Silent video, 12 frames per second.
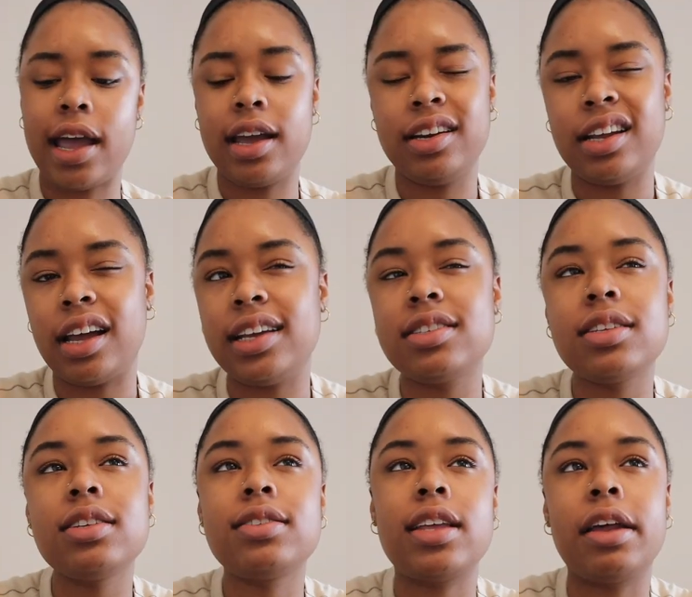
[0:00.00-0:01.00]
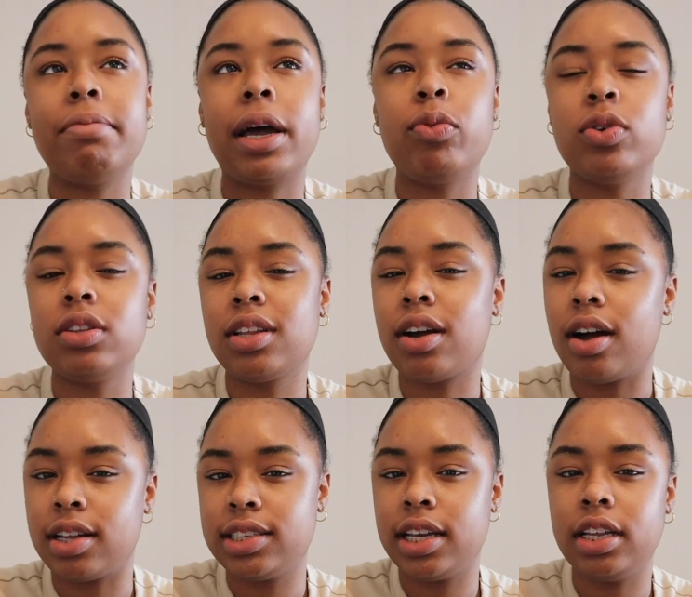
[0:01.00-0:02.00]
And I still stand by what the
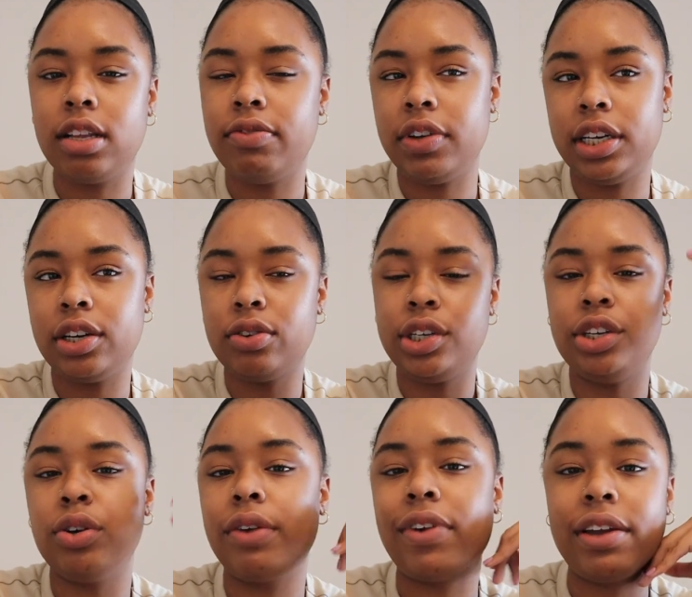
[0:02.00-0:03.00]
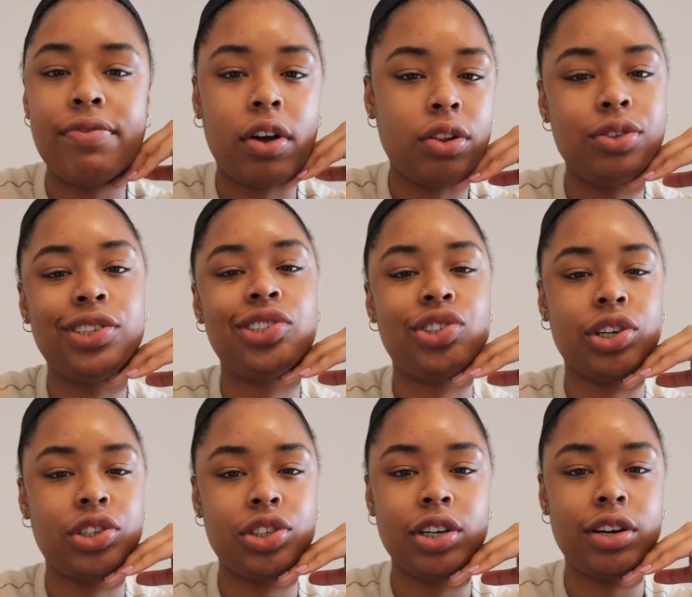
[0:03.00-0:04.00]
content in the video, you know, if I followed the
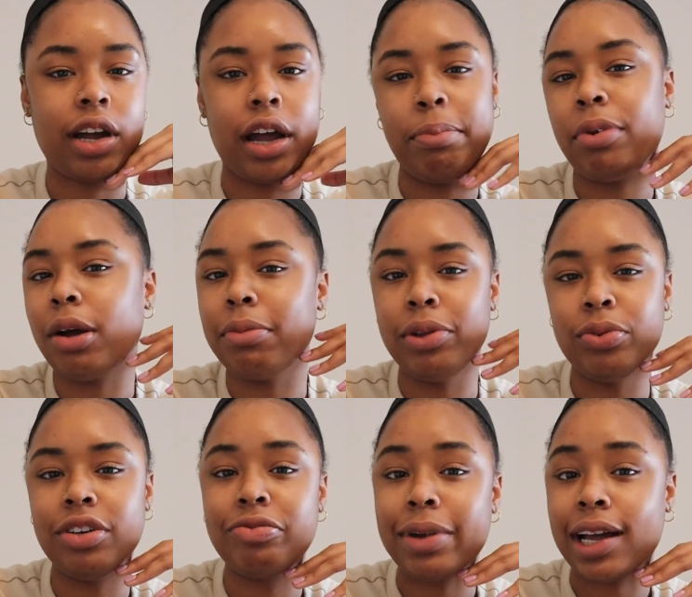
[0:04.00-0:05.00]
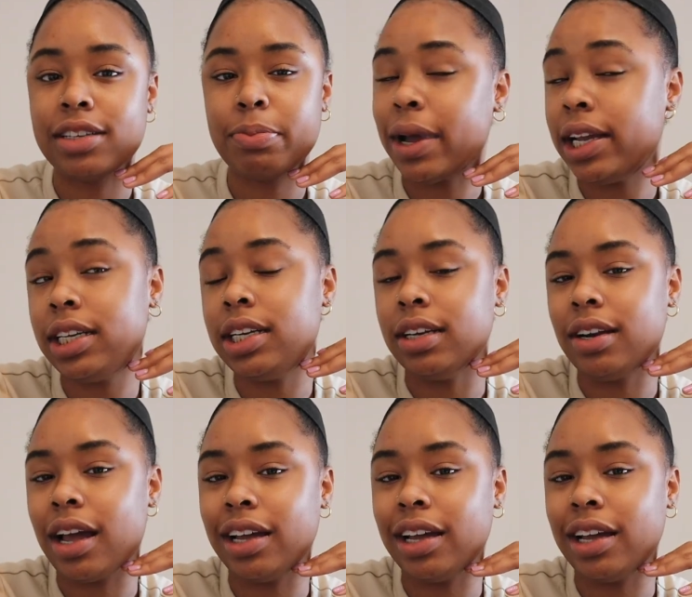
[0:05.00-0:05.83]
structure, I probably would have passed, but I didn't.